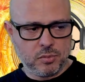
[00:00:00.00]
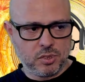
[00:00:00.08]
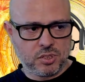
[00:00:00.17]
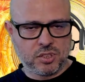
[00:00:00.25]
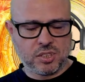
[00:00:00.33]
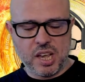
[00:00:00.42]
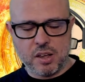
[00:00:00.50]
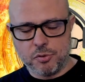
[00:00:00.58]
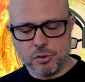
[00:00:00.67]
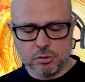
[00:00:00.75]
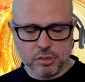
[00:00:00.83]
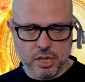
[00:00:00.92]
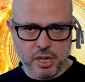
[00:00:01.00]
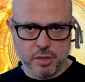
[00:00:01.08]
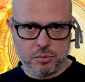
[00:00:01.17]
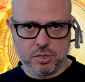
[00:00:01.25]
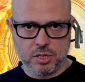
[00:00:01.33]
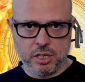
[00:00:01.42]
several
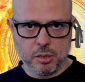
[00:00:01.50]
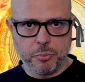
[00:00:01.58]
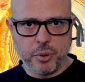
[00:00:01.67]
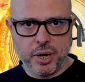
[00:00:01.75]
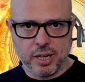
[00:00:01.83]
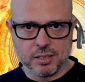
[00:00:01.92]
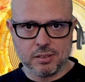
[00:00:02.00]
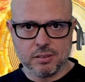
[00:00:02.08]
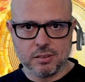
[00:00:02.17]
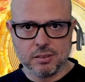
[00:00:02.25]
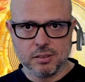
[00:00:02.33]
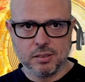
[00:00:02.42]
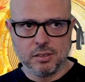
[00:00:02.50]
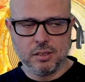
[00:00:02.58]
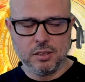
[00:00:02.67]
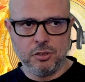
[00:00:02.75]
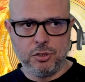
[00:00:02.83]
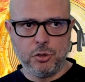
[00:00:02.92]
times in the past
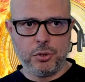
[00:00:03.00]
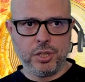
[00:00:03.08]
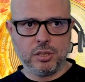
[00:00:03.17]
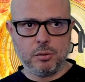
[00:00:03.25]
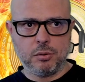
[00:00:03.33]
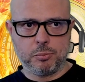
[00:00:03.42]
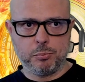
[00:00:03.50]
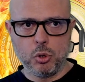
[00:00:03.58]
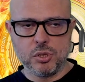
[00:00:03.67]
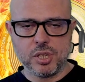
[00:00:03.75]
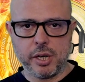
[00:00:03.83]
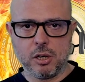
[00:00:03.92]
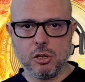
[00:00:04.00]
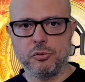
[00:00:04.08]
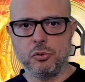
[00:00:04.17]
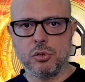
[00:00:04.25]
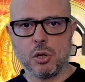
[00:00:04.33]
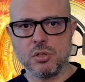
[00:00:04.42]
during the bull cycle of
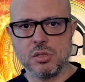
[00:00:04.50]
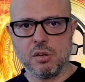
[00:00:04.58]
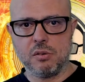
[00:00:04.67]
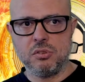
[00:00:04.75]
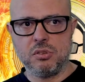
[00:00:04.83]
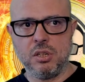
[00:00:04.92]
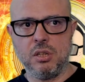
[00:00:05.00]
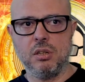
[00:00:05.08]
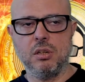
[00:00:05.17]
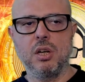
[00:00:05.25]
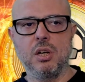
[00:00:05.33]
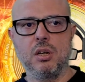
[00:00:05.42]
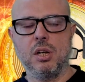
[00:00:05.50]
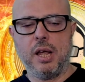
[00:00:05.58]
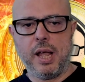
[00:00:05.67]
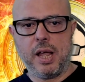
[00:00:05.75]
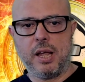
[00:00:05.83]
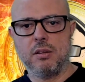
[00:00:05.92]
2017
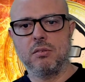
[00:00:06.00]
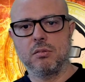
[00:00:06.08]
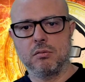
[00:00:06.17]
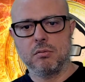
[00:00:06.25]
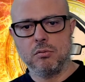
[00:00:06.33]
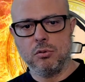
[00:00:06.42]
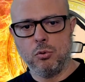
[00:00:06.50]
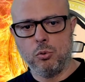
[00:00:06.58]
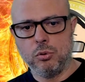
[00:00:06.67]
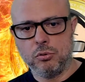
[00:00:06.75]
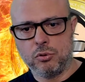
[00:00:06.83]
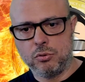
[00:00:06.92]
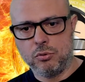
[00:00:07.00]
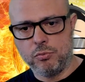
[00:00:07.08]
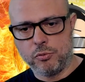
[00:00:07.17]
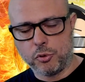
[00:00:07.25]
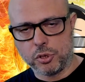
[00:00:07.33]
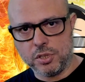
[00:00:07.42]
and
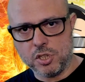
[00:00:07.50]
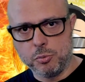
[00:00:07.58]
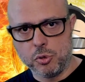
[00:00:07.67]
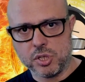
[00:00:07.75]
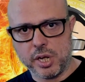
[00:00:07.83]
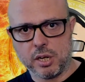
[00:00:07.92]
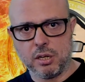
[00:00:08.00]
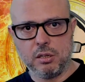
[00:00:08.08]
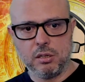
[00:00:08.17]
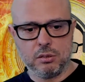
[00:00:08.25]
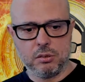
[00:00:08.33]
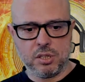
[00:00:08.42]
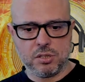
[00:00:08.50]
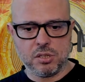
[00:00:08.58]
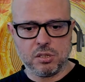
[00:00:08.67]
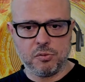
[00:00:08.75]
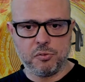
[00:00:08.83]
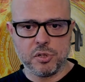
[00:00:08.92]
for this bull cycle, this
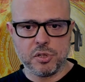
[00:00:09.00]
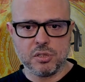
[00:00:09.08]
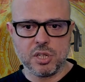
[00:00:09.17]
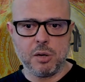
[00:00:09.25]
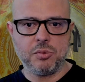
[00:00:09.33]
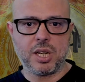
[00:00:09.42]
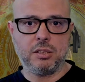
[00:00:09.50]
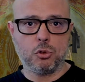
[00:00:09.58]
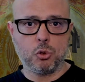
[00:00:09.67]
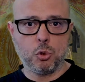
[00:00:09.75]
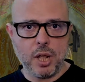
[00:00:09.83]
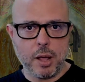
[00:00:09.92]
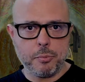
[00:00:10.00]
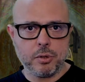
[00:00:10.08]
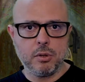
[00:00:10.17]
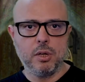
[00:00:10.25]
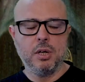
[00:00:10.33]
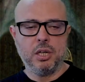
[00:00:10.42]
is the first time that it could happen.
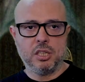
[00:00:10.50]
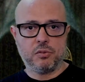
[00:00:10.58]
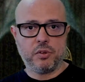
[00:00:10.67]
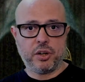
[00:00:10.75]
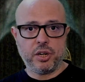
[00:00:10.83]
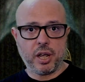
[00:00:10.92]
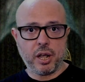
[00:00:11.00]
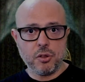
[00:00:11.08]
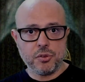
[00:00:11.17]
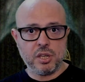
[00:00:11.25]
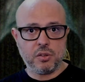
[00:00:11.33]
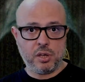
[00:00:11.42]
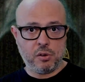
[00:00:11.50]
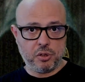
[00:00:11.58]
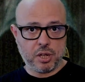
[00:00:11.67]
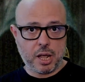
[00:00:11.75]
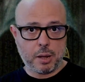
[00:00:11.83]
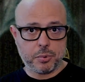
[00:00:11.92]
It's very healthy if, if it
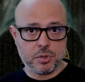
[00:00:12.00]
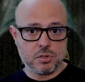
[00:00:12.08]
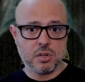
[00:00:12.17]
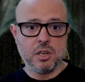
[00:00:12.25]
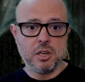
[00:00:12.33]
happens